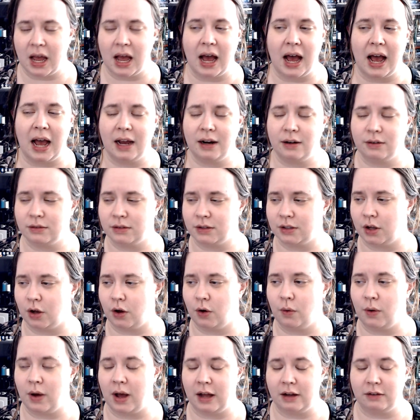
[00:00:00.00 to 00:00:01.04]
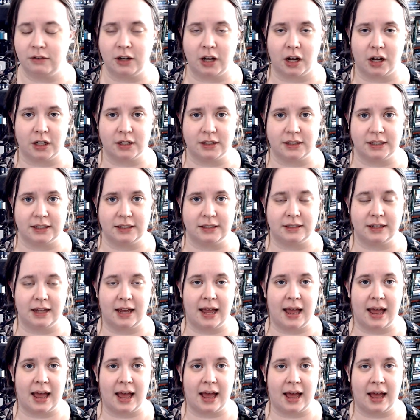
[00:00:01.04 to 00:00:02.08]
I don't know. I've got it
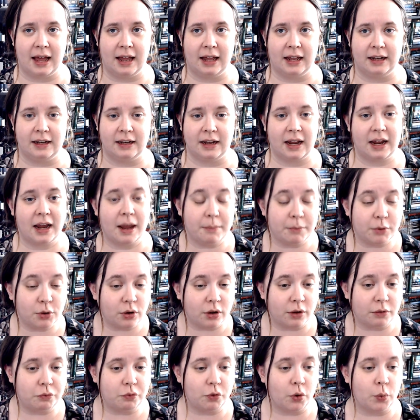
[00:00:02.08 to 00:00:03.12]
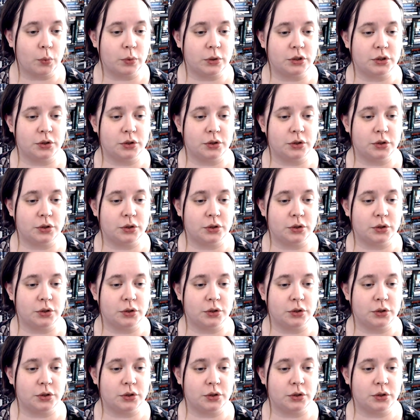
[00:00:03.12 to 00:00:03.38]
and I am looking forward